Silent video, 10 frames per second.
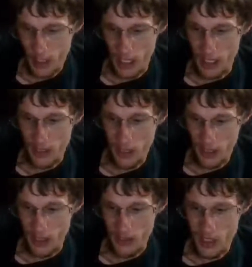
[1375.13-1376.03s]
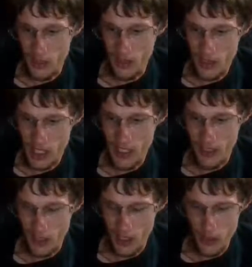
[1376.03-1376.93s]
in southern states
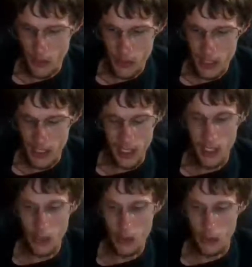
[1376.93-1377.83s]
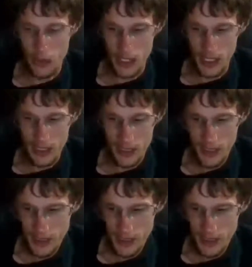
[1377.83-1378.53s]
and coastal states.